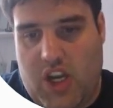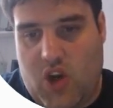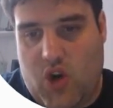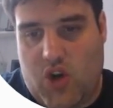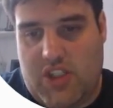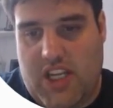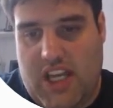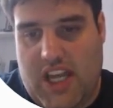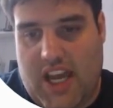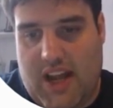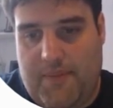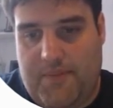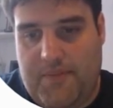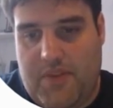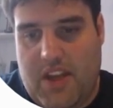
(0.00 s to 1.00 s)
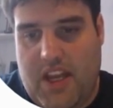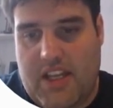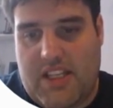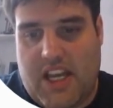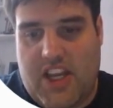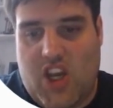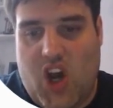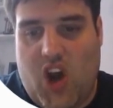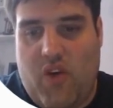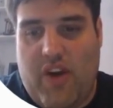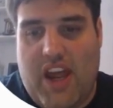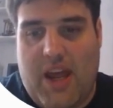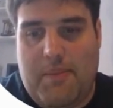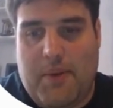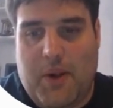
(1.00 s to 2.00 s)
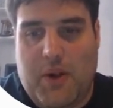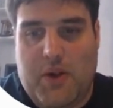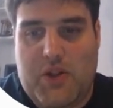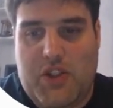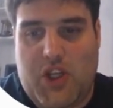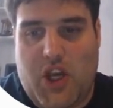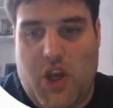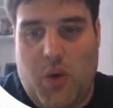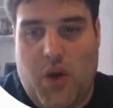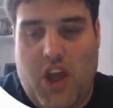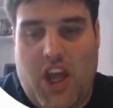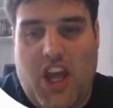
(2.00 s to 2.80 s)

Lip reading: good here is that you're able to